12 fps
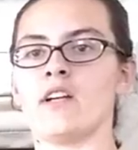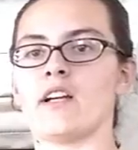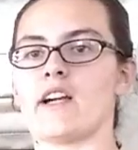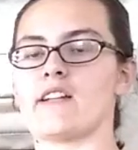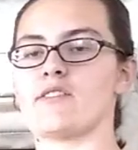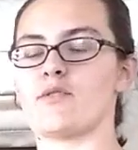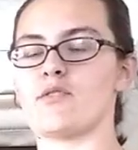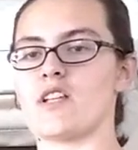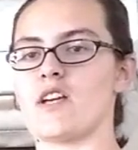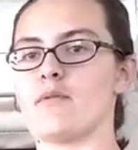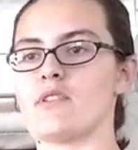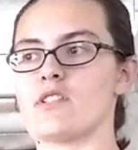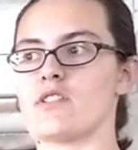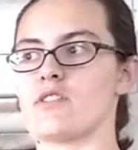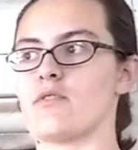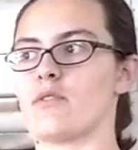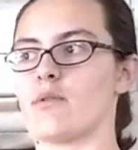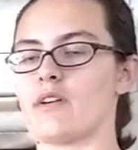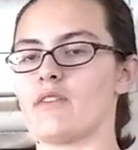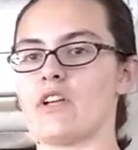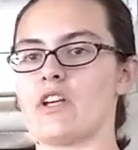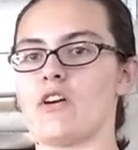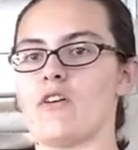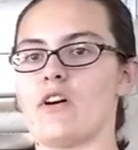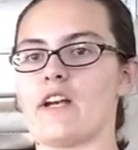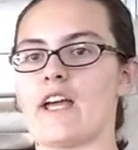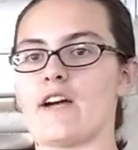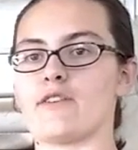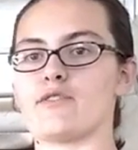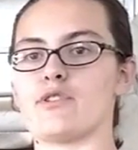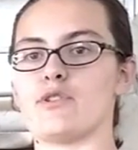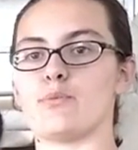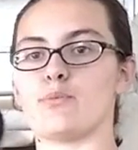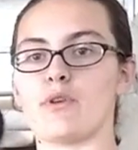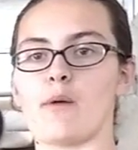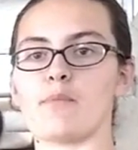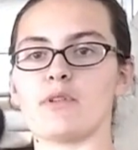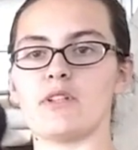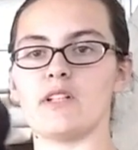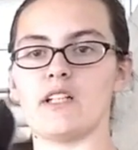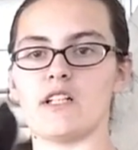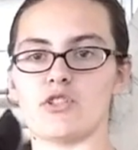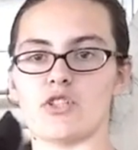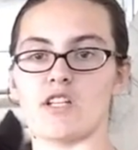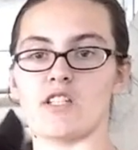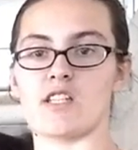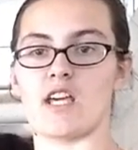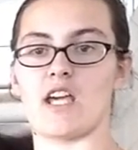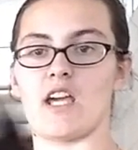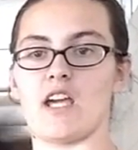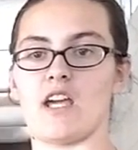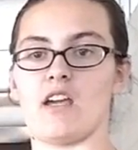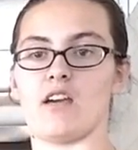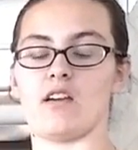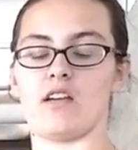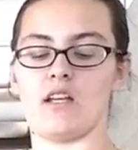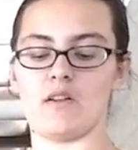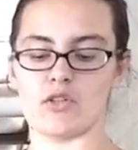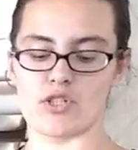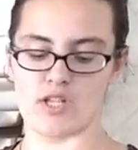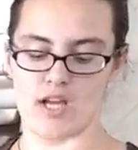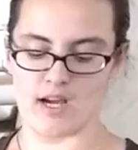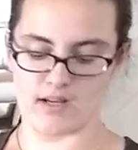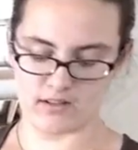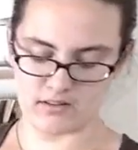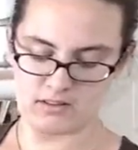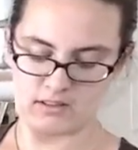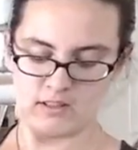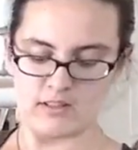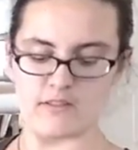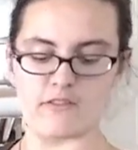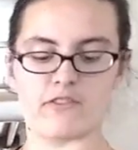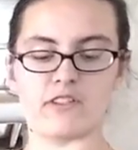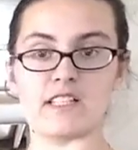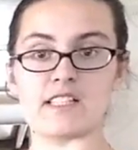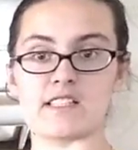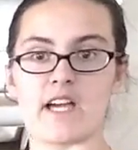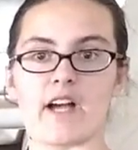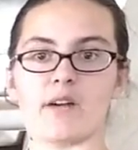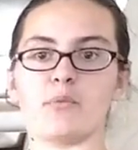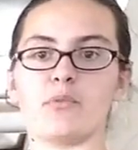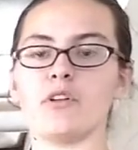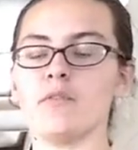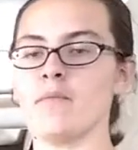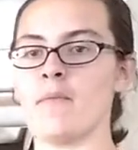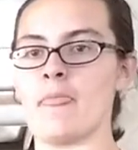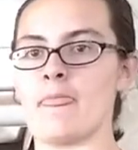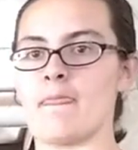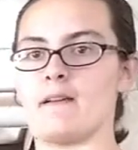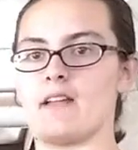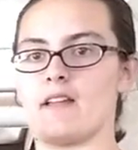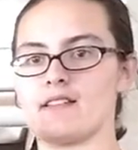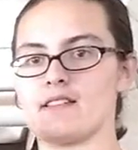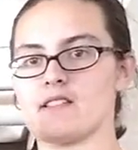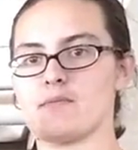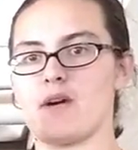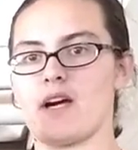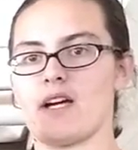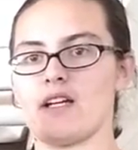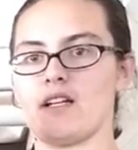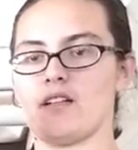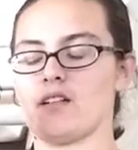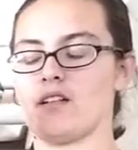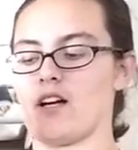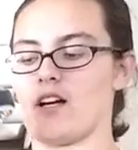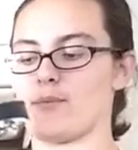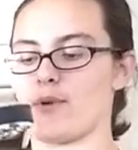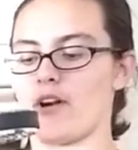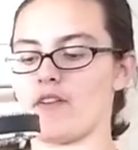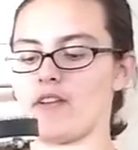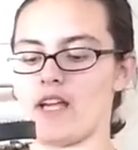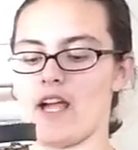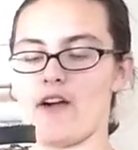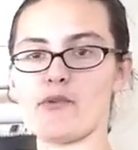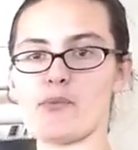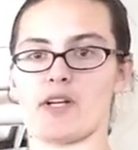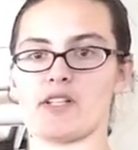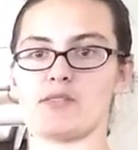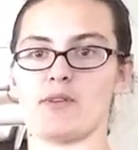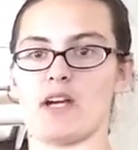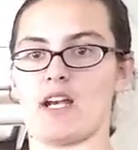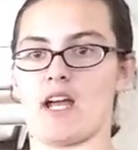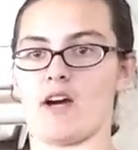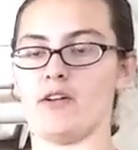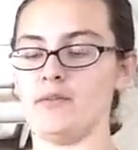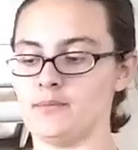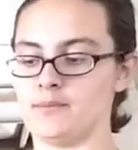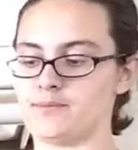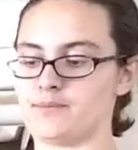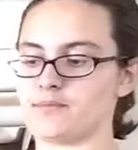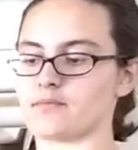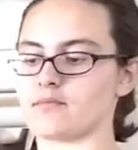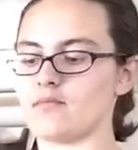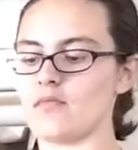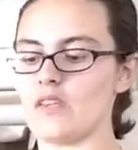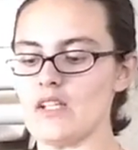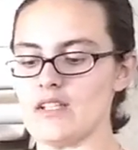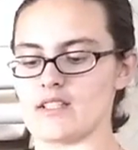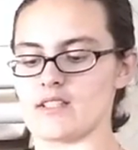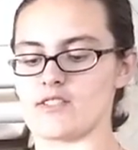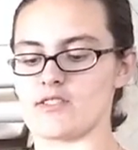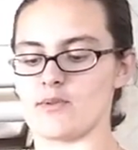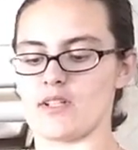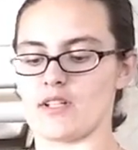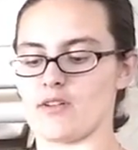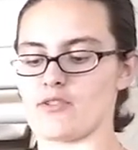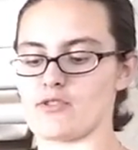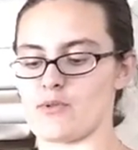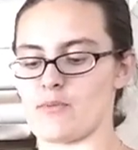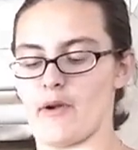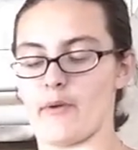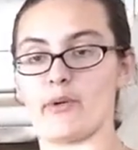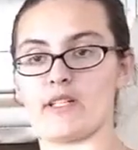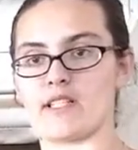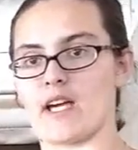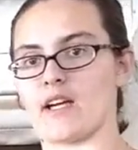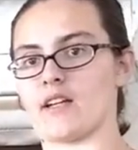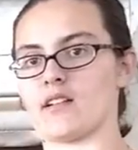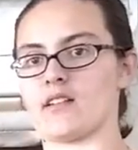Okay guys, so today I wanted to do a quick video on how to properly adjust a English style fleece hackamore. Now this is my bridle that I have for Bugsy right now. This is the one that goes with my Wintech.